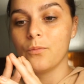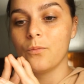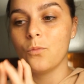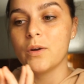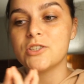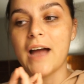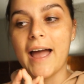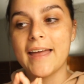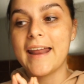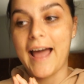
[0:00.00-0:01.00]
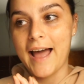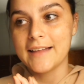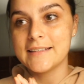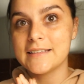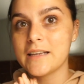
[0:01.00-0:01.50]
which I had
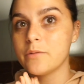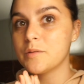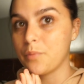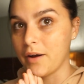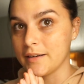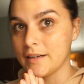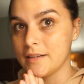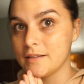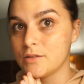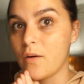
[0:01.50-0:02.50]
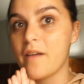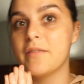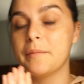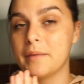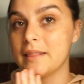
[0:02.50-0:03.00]
had since I was pregnant. So
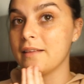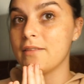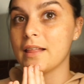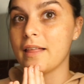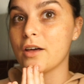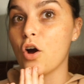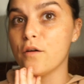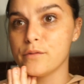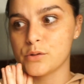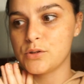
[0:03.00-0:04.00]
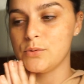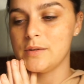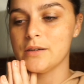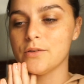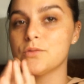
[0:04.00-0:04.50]
I've been living like over 2
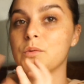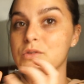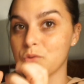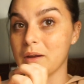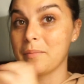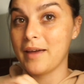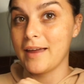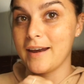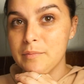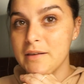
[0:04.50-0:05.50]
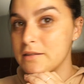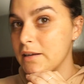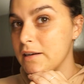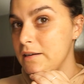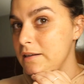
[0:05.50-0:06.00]
years with joint pain. My
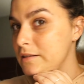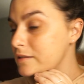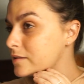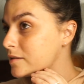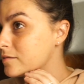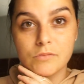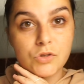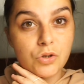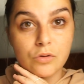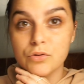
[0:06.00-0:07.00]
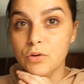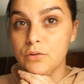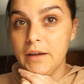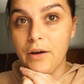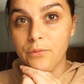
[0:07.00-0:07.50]
son is 2 years old
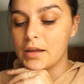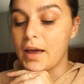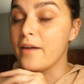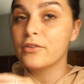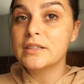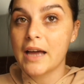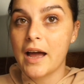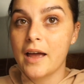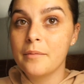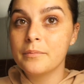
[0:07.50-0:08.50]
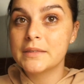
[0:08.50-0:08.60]
now. Every time